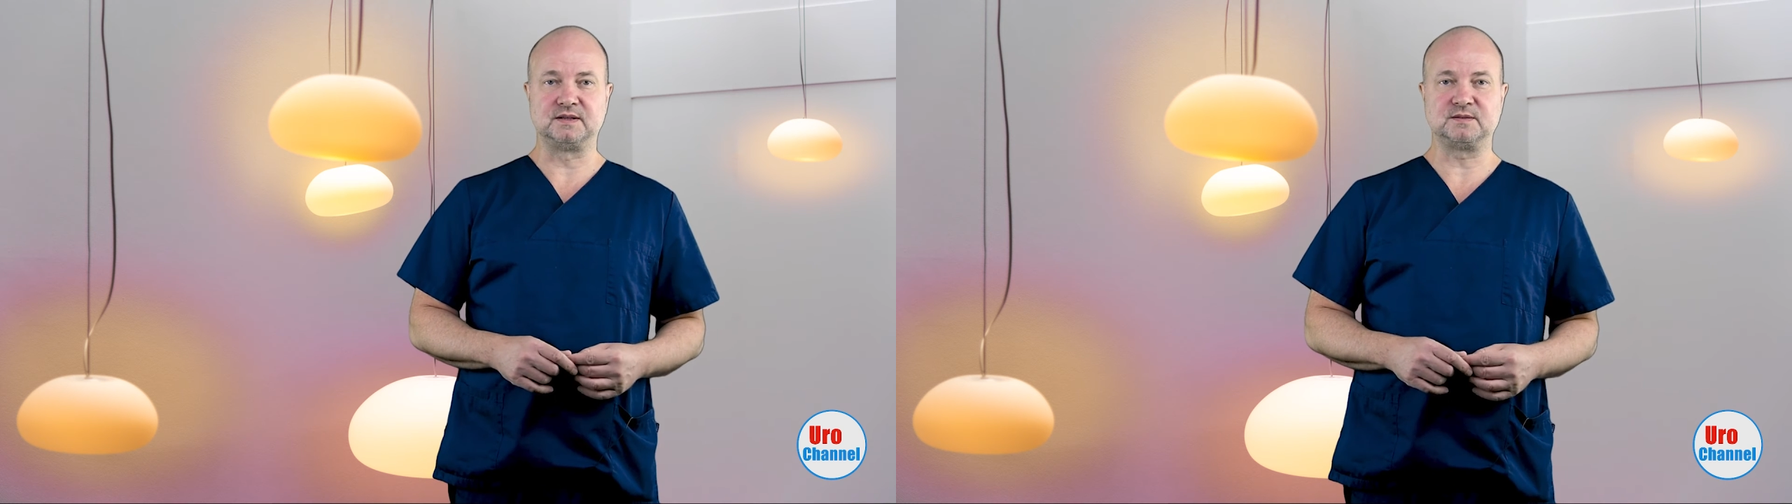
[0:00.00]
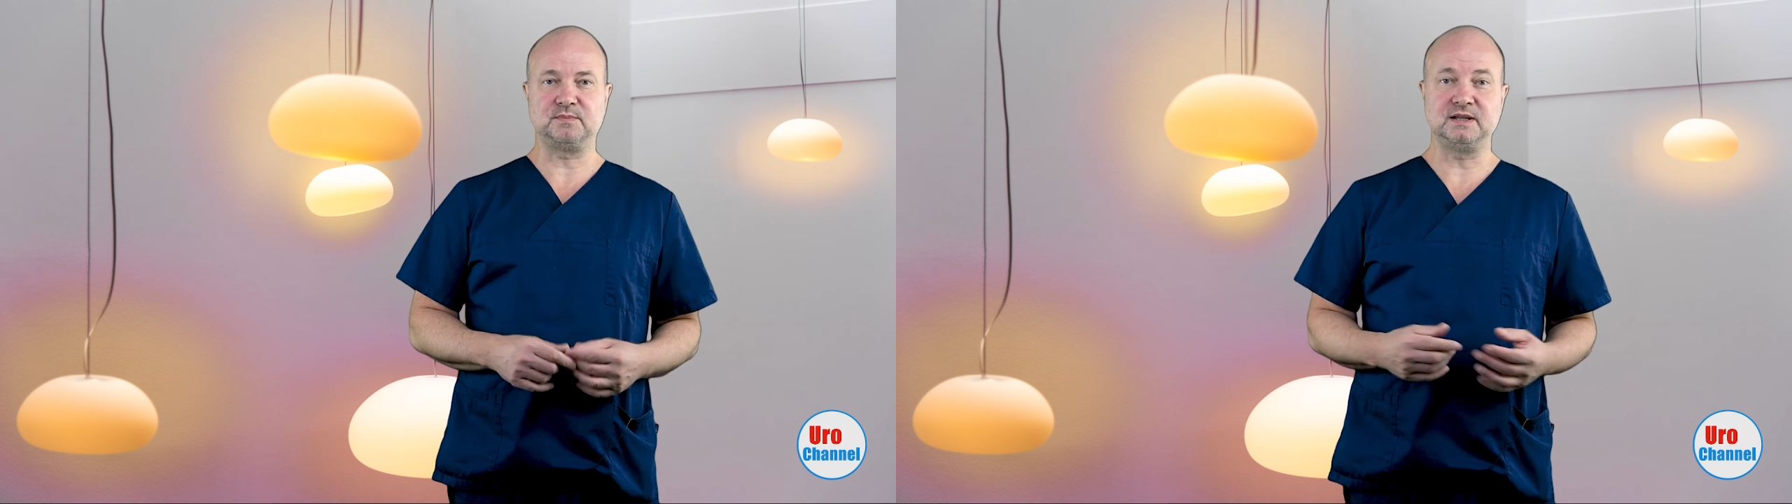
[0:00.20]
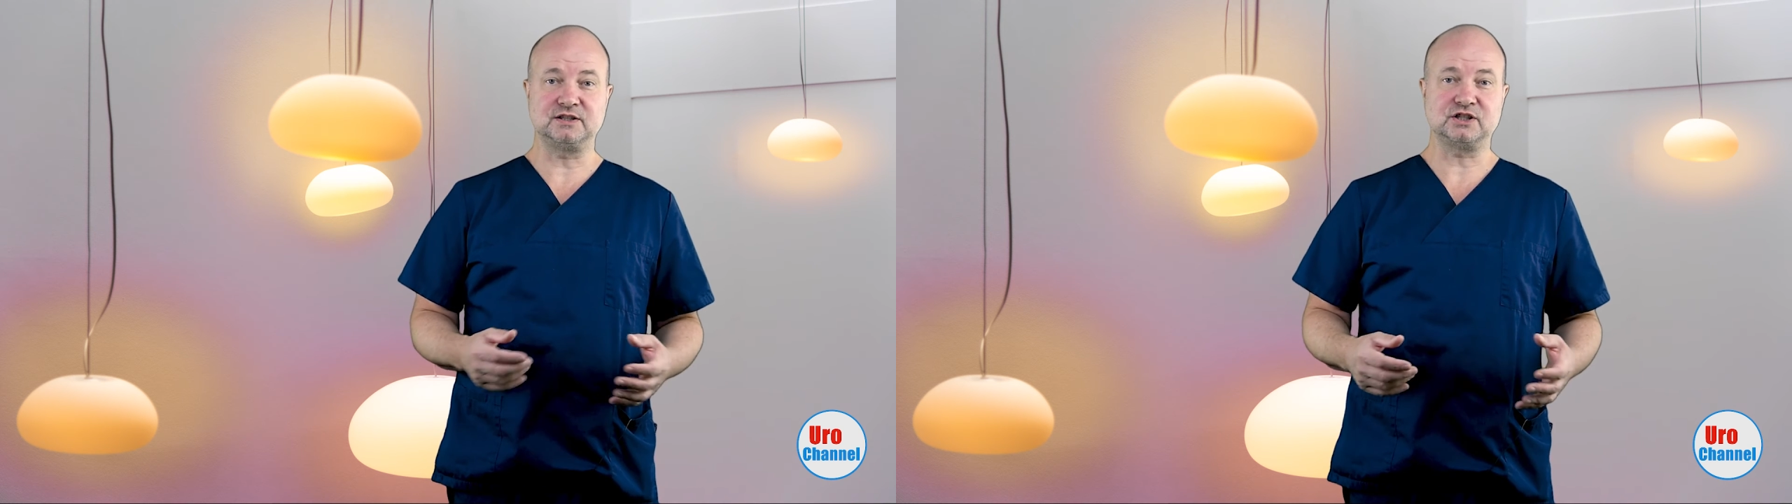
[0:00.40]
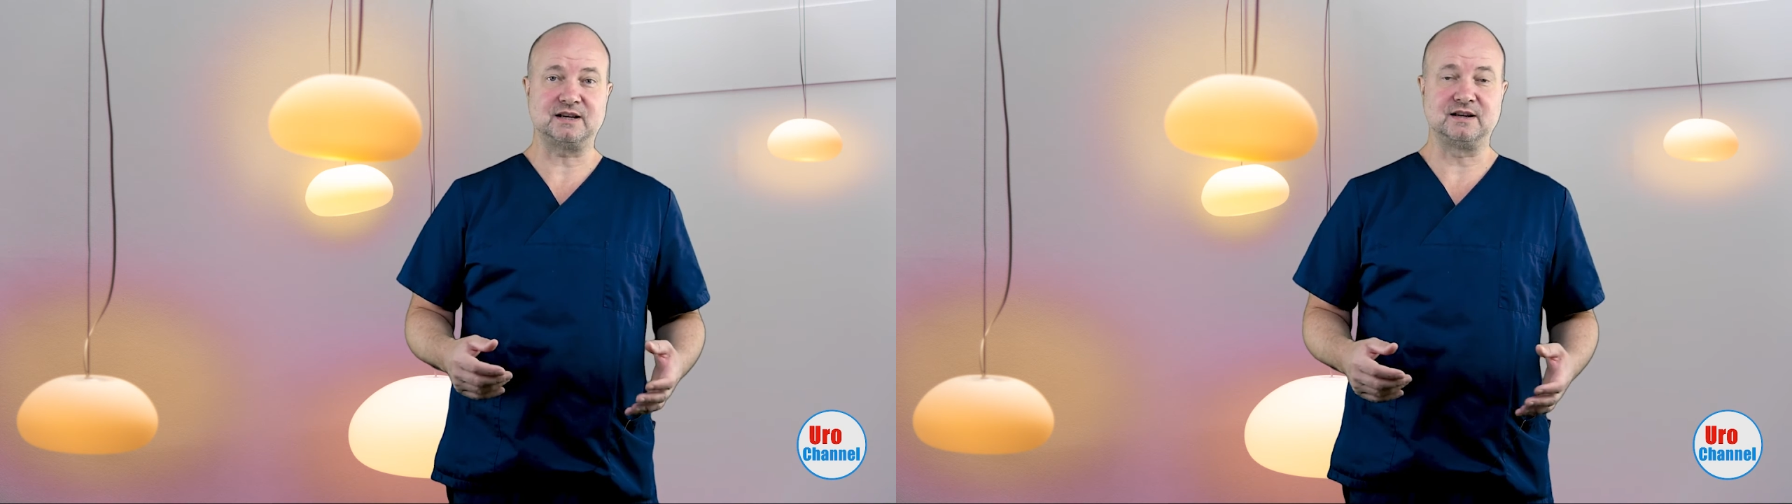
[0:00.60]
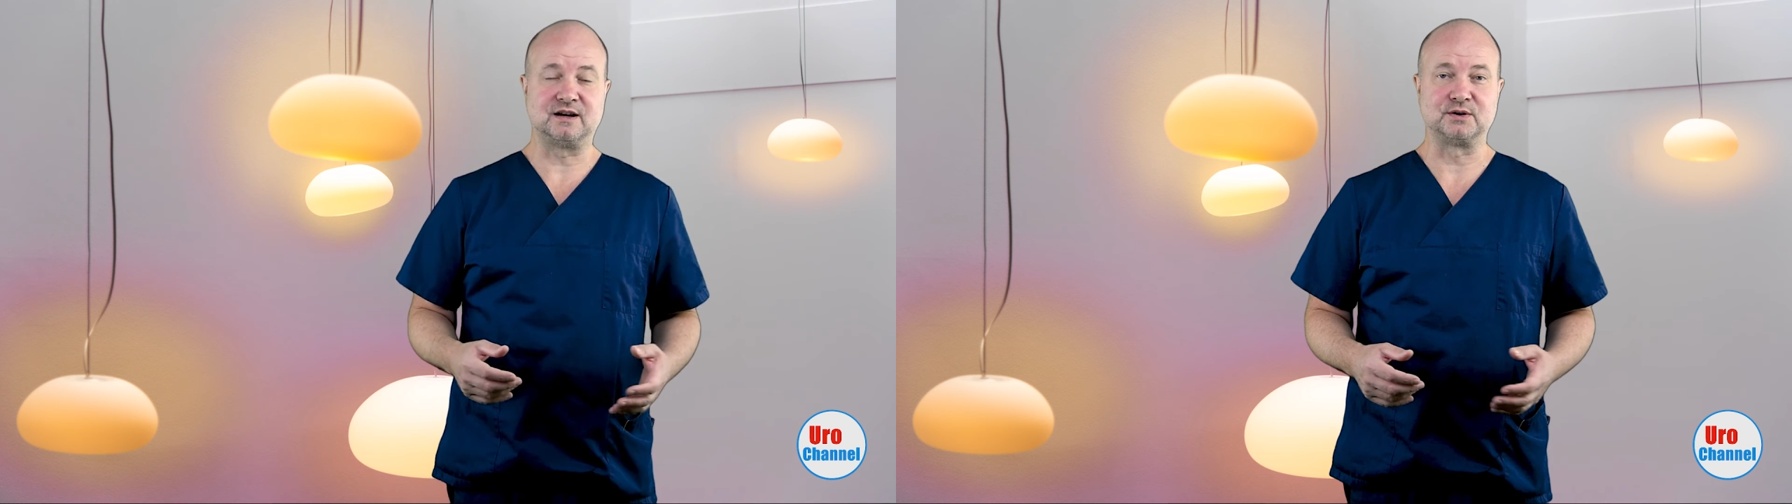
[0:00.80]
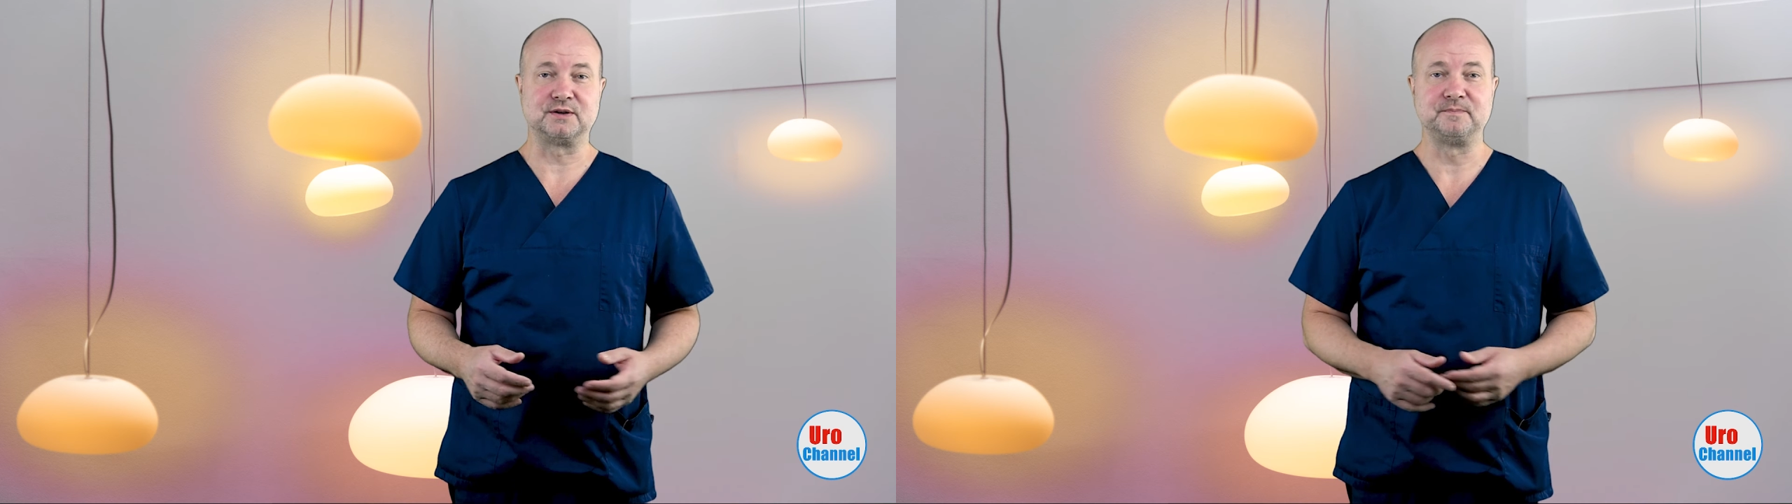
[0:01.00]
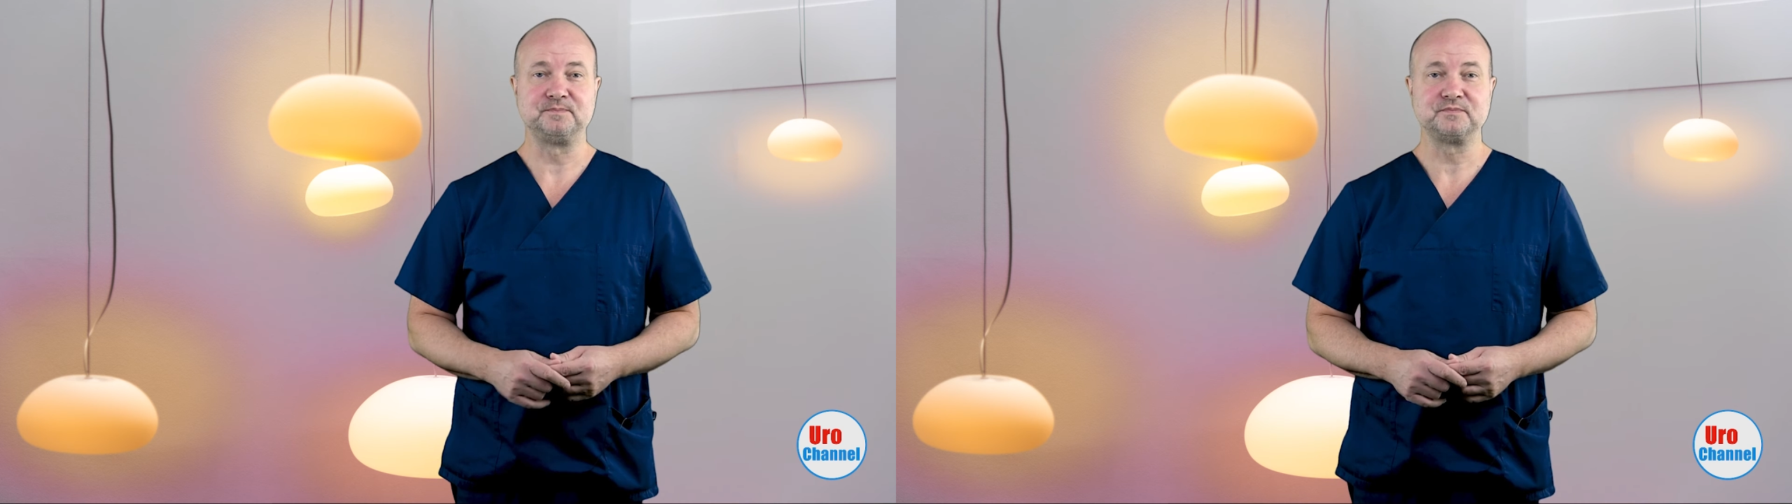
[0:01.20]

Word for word: this, please check it out.